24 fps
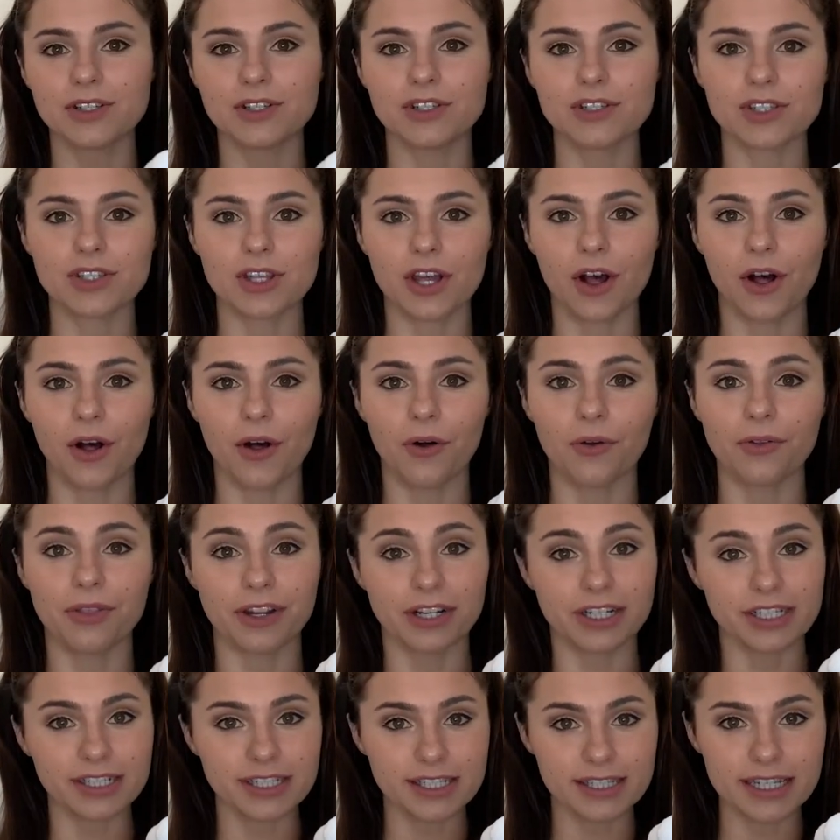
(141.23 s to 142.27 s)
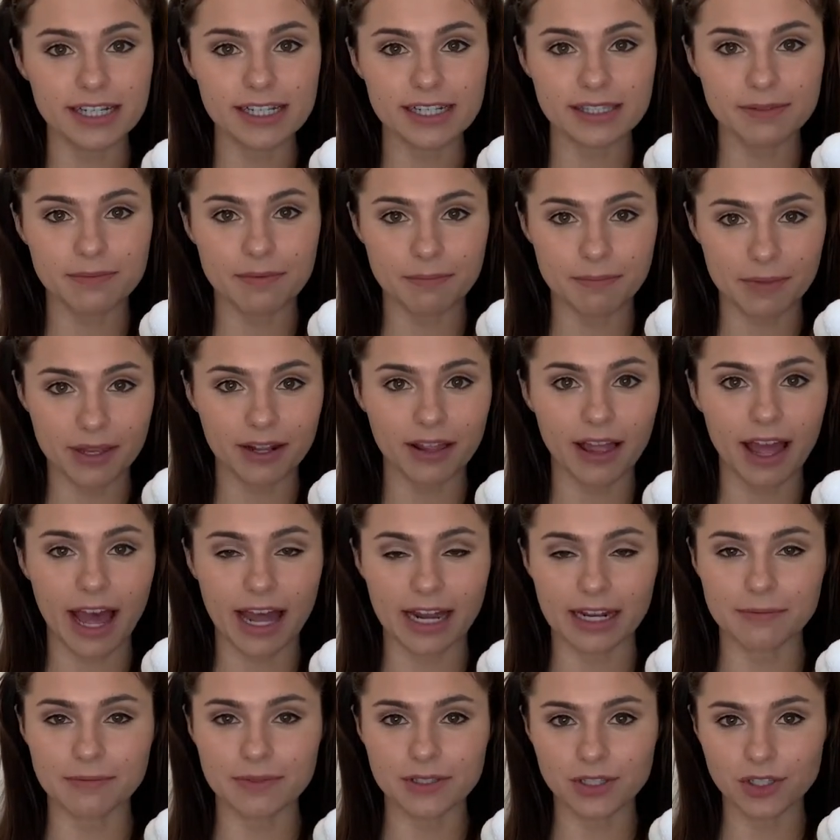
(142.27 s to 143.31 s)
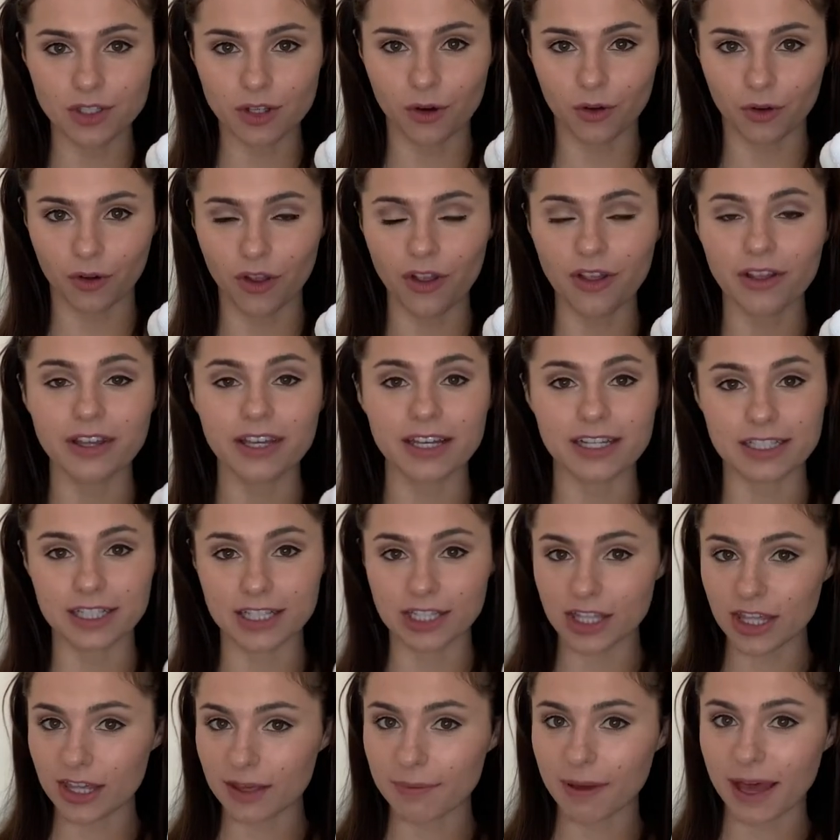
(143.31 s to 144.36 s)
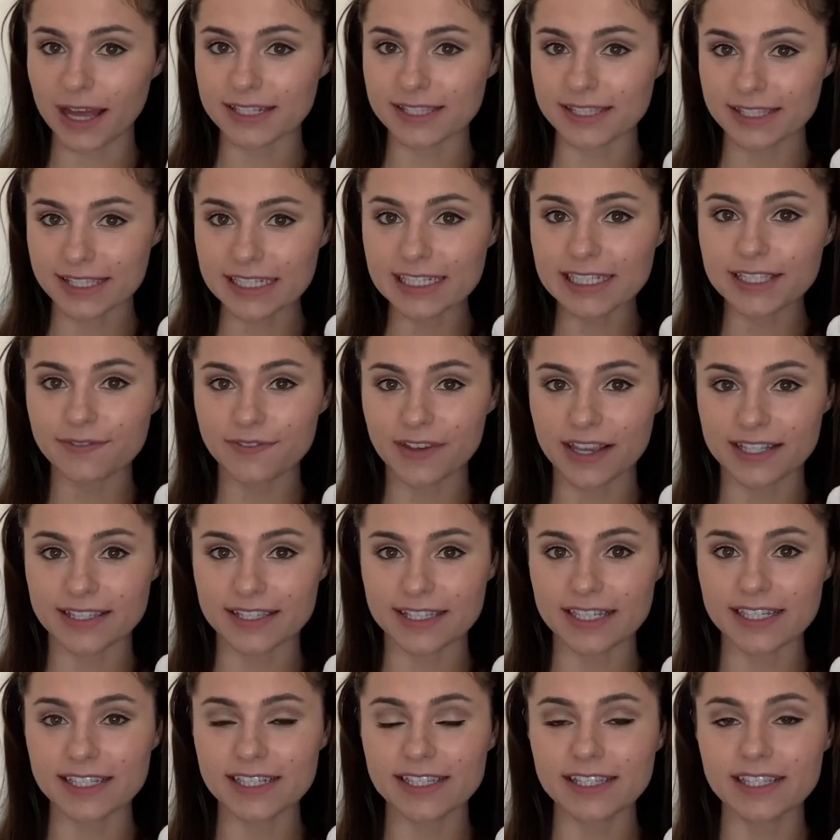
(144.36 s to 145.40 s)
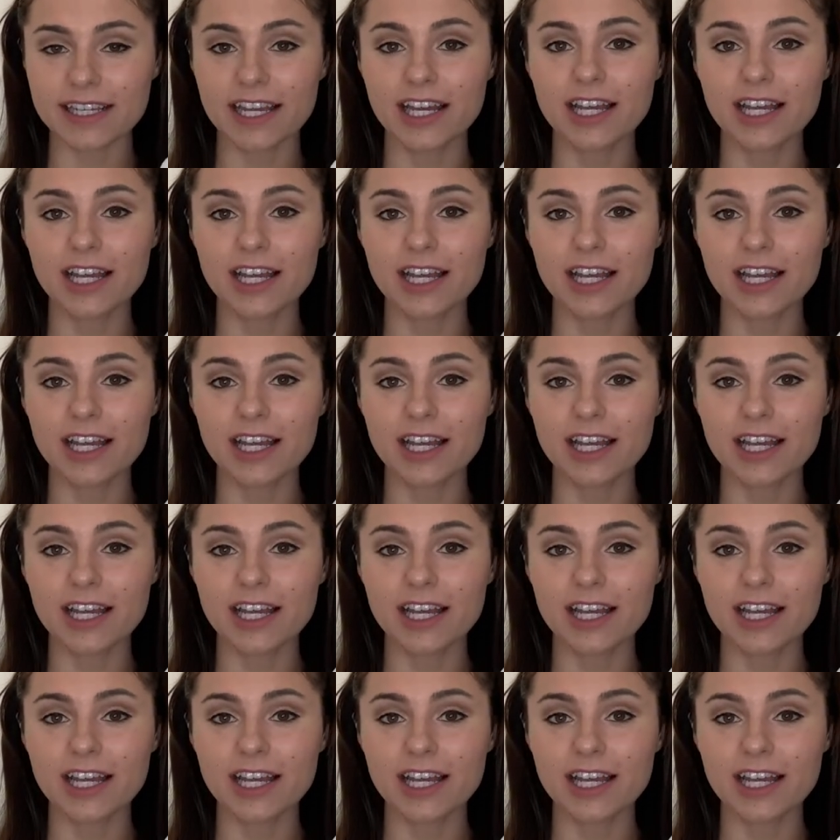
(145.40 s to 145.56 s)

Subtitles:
So there are 6 middle atoms in total because the cube has 6 faces.